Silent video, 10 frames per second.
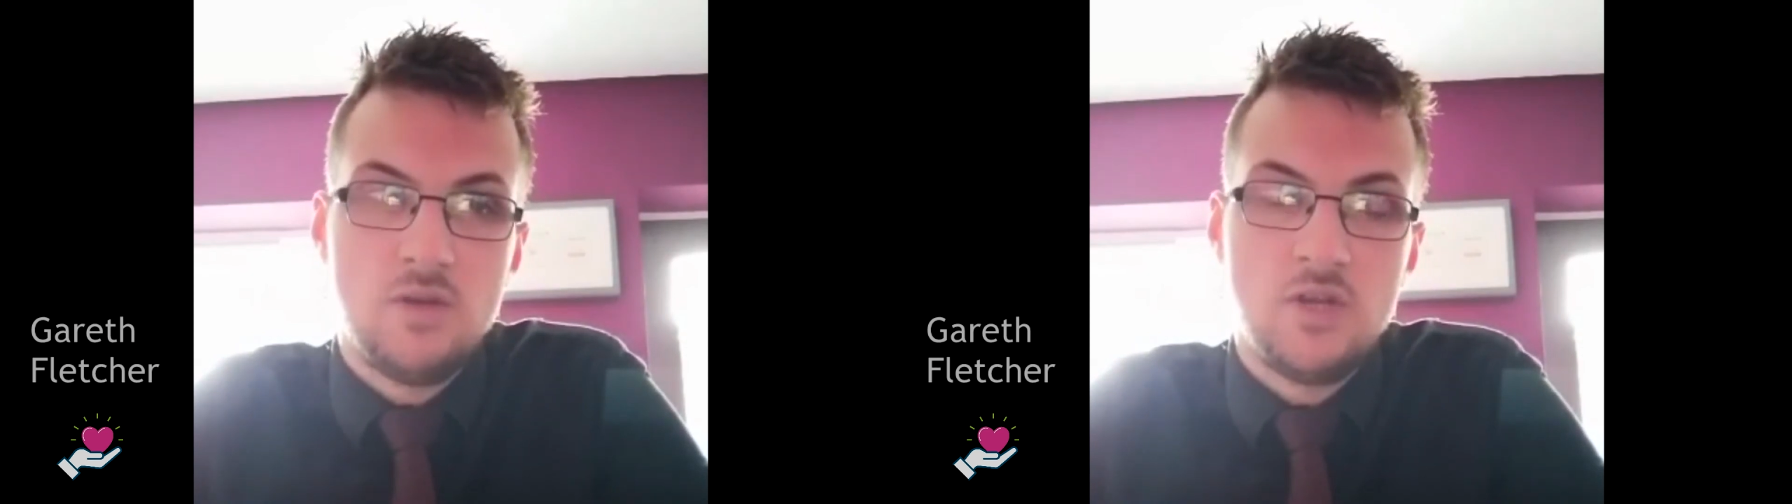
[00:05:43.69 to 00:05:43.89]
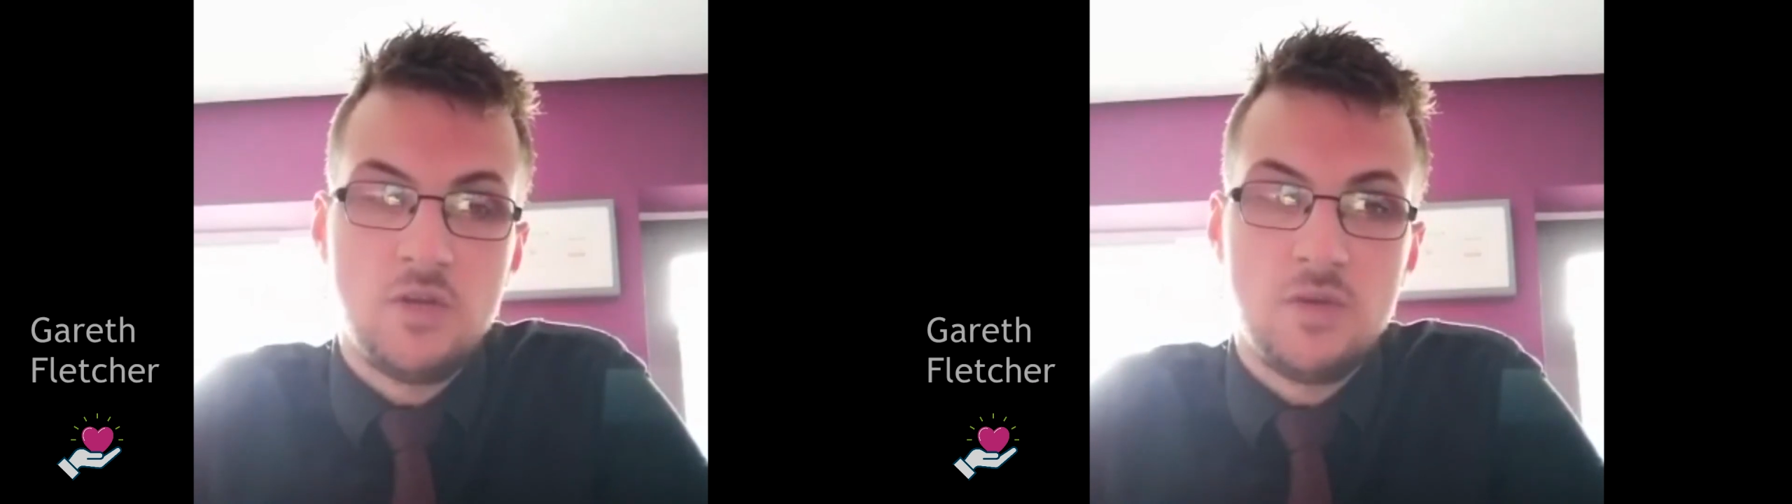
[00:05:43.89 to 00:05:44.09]

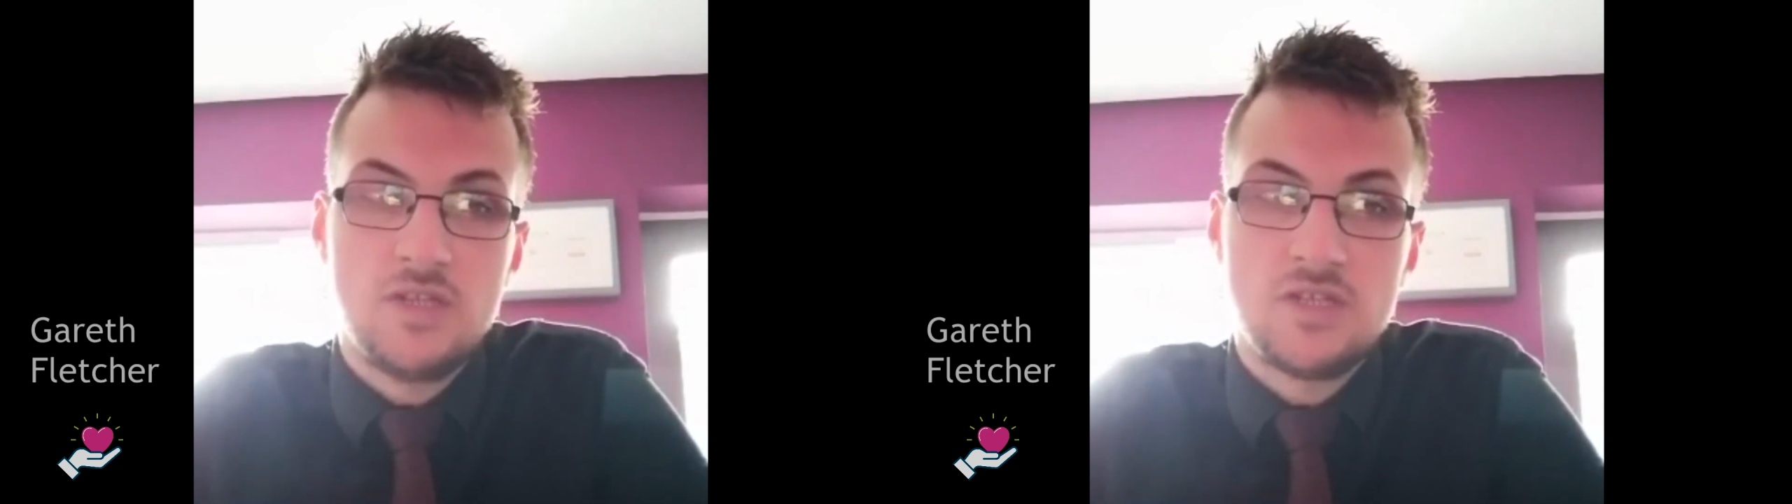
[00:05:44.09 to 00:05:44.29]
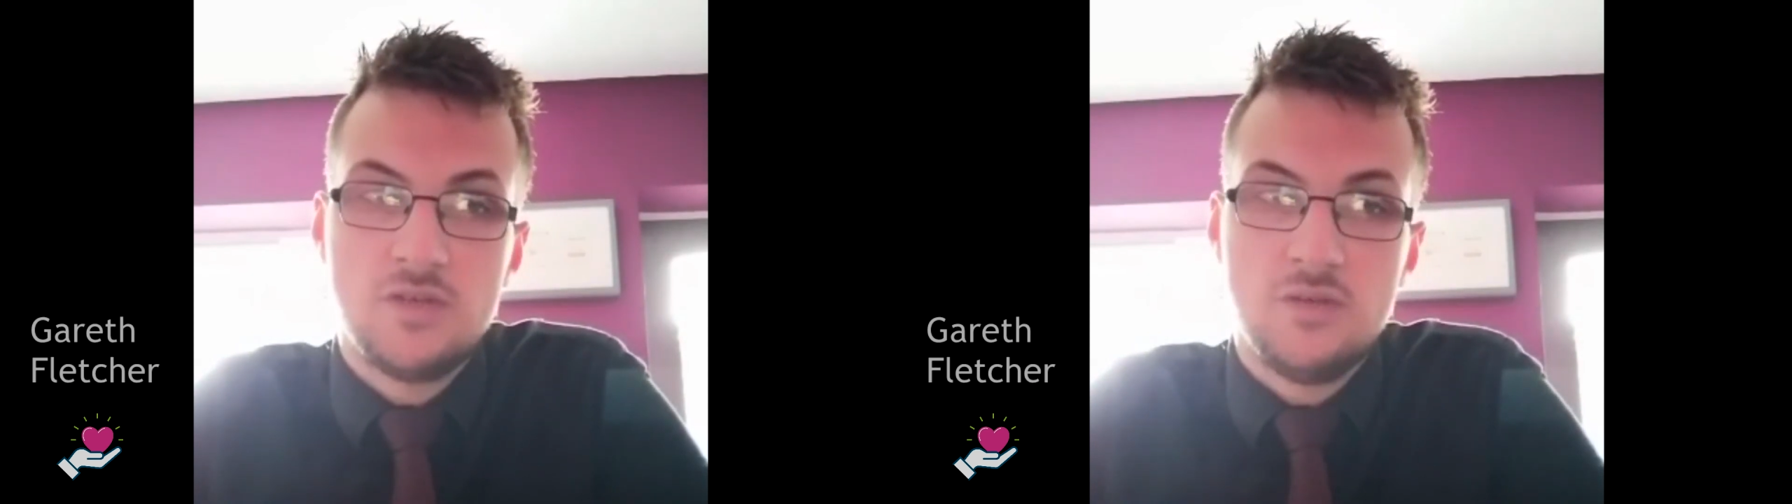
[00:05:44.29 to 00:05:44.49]
when she
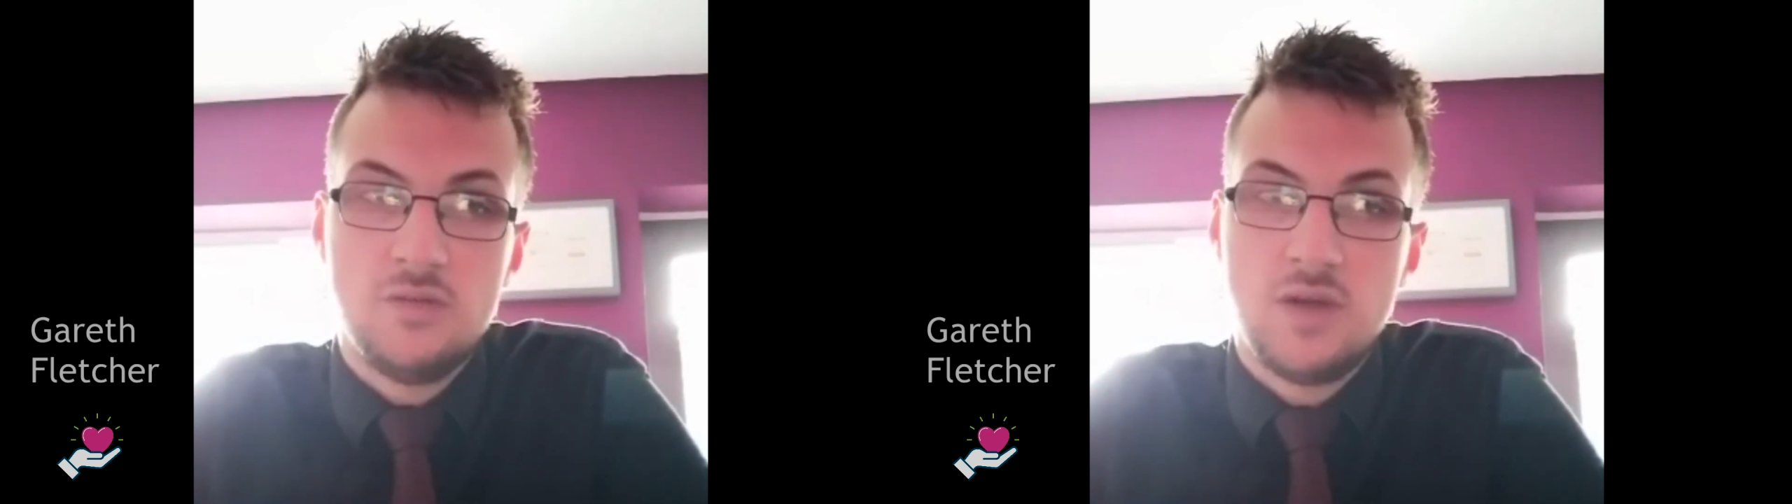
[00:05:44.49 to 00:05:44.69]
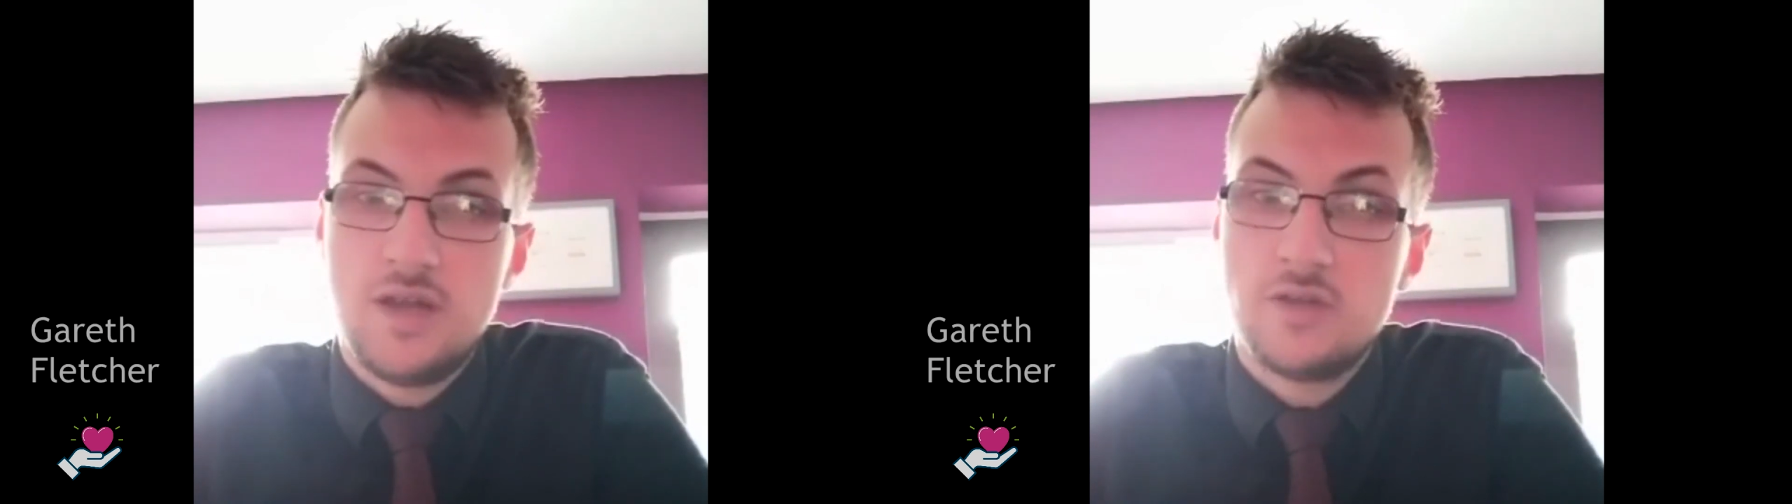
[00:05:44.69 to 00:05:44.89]
went to
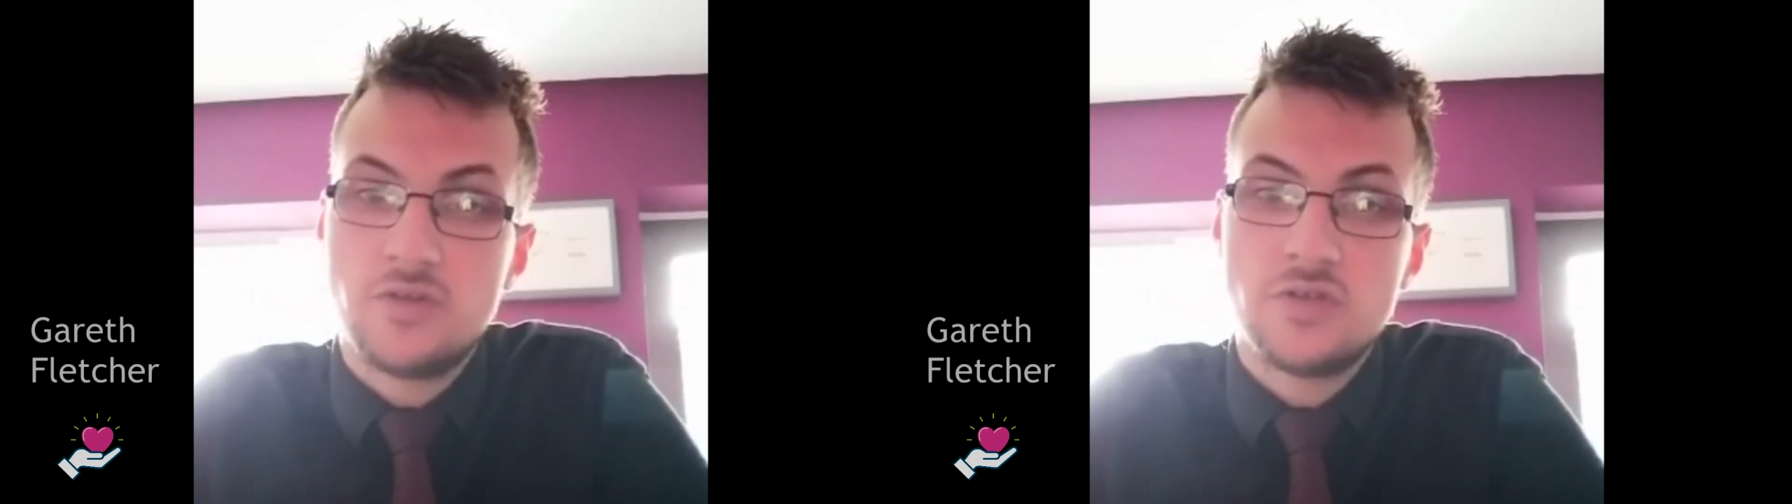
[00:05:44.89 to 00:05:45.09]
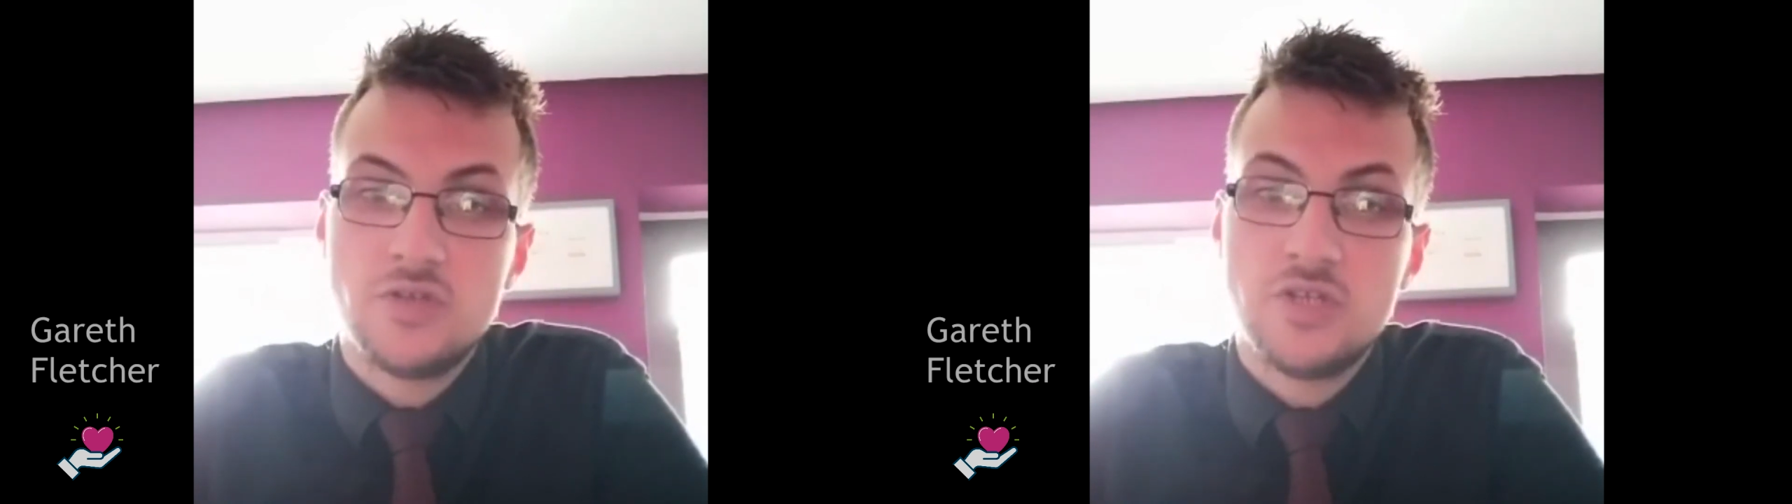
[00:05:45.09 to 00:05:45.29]
her doctor,